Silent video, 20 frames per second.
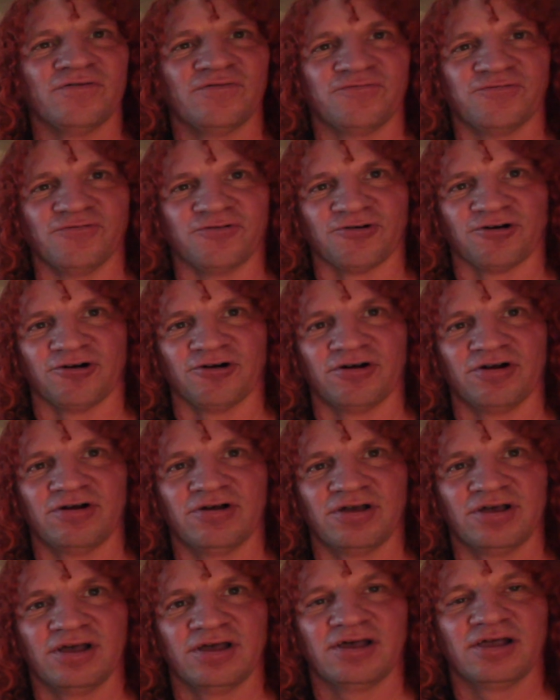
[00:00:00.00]
for
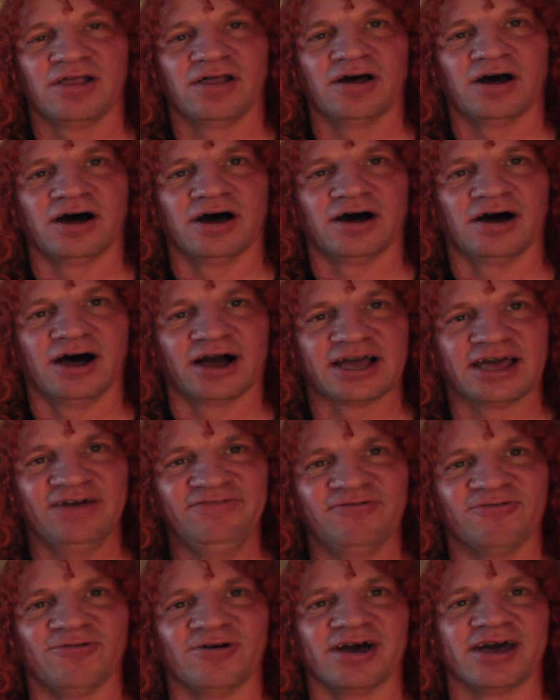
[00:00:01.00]
uh, a
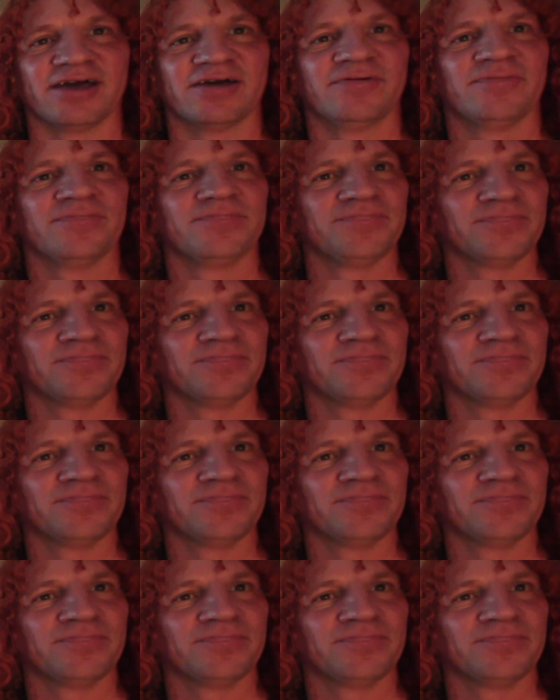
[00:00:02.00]
giveaway.